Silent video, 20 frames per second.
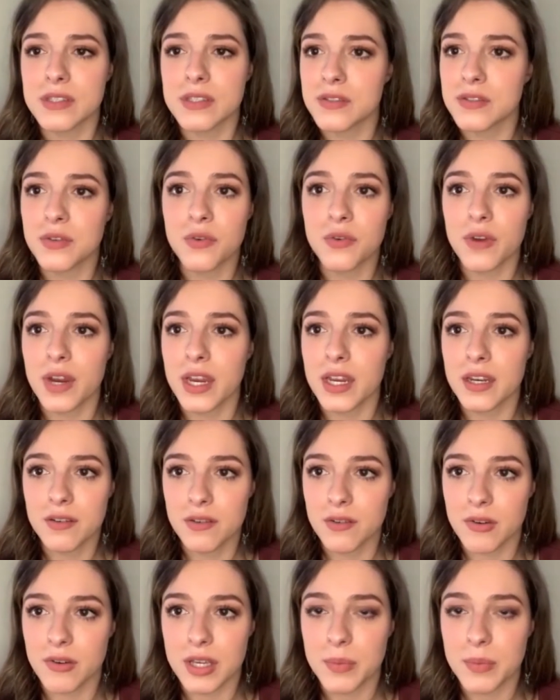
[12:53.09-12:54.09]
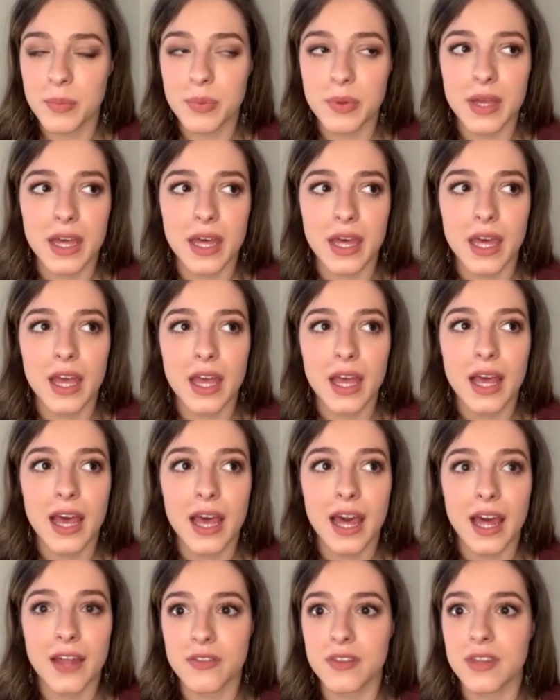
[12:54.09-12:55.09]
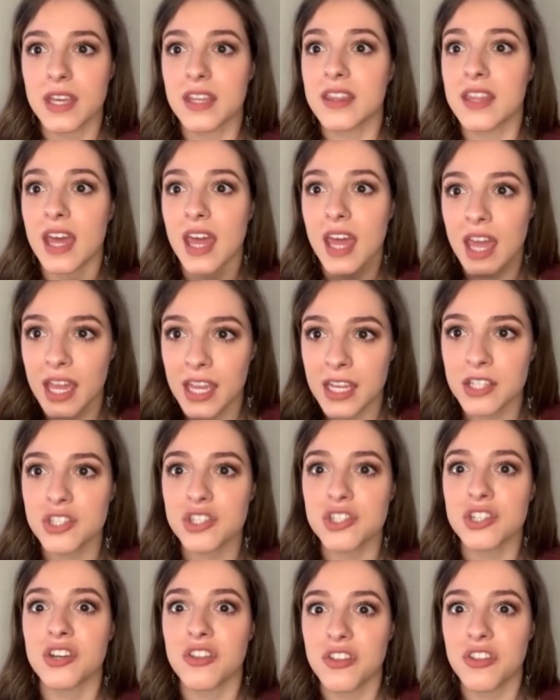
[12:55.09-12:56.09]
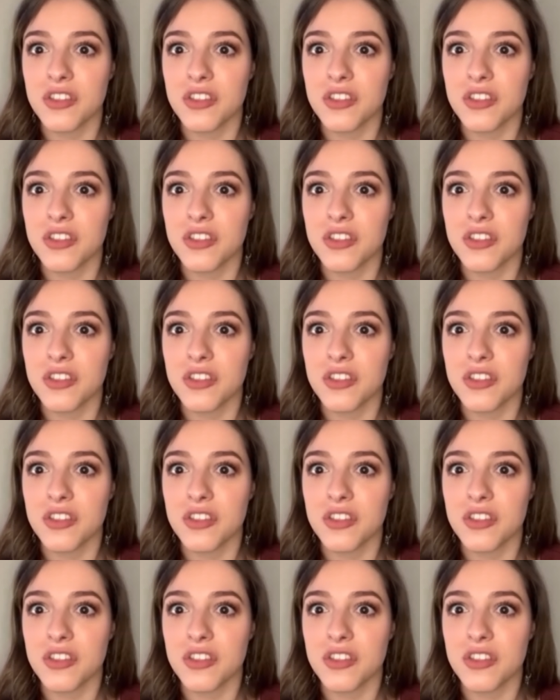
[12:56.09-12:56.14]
this great Greek play at like the ancient